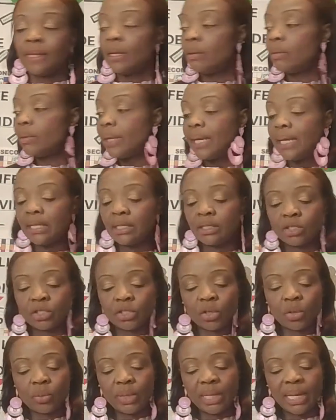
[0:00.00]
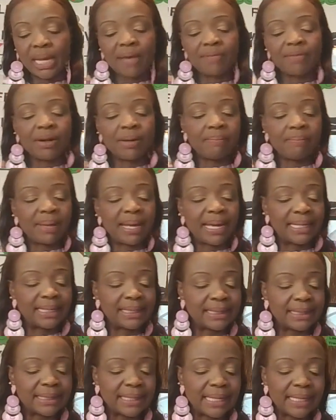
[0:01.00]
All right. So we have our
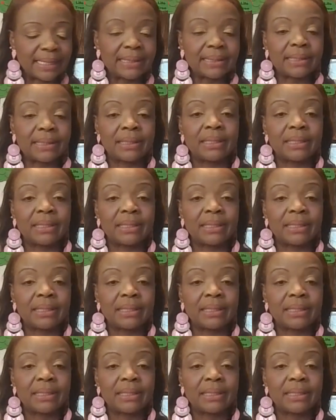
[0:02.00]
mindset.